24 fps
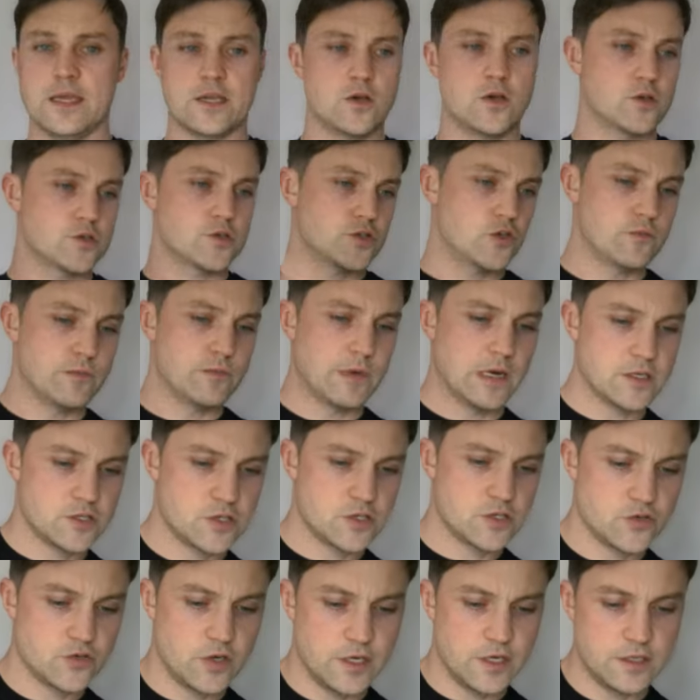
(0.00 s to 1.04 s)
It costs too
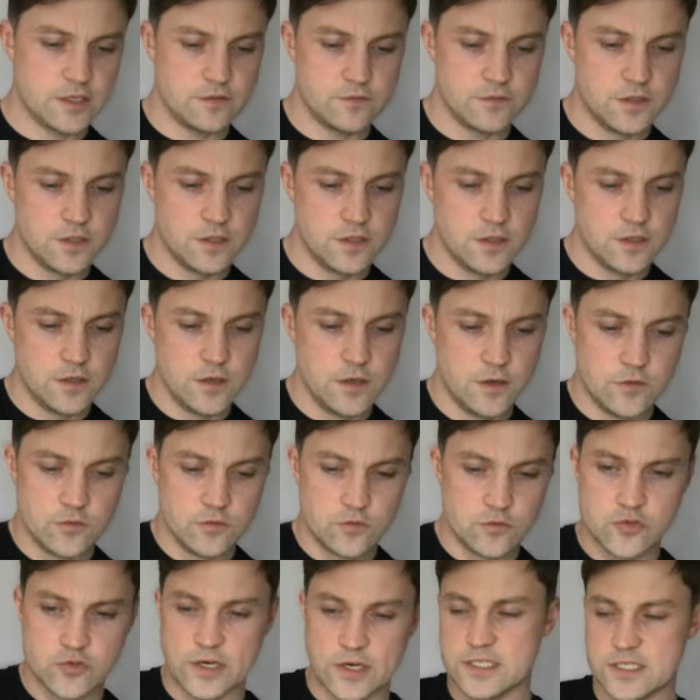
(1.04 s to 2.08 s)
much to try and
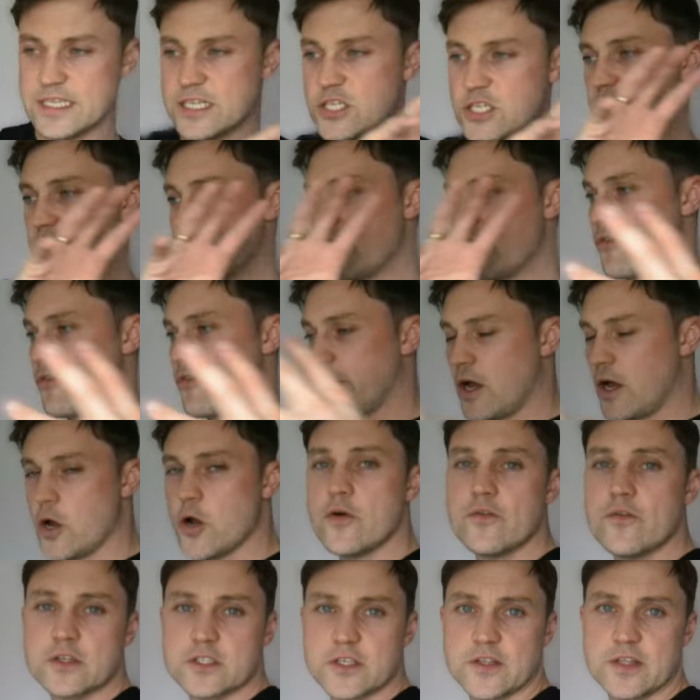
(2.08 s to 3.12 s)
transition everything
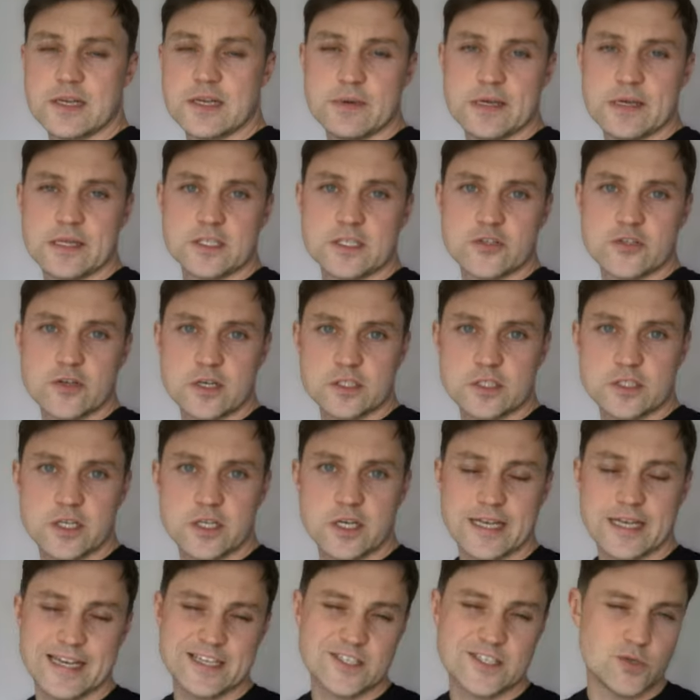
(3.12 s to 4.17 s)
over to the limited structure.
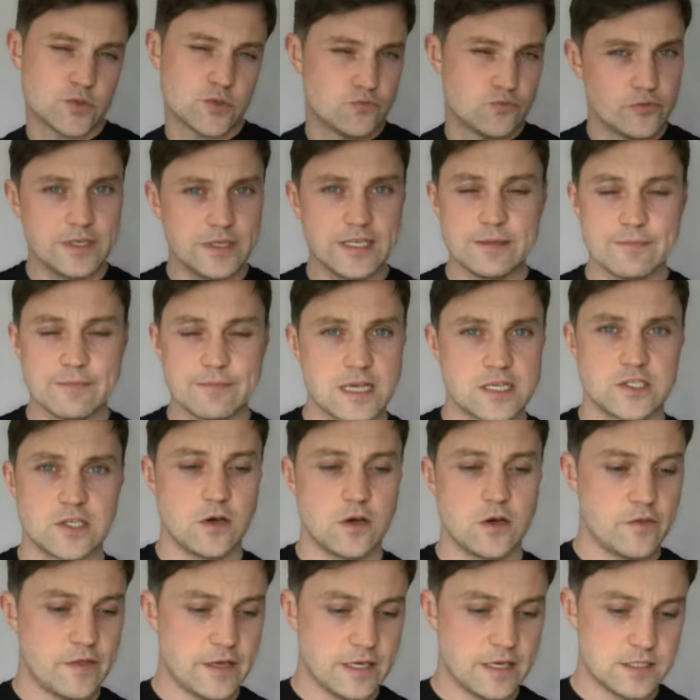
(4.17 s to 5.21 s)
Okay, so it's really messed a
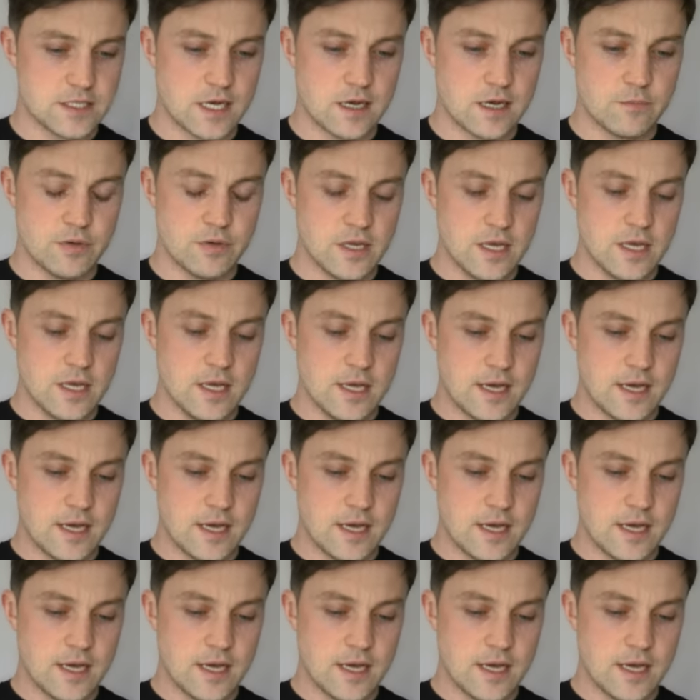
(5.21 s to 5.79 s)
lot of things up.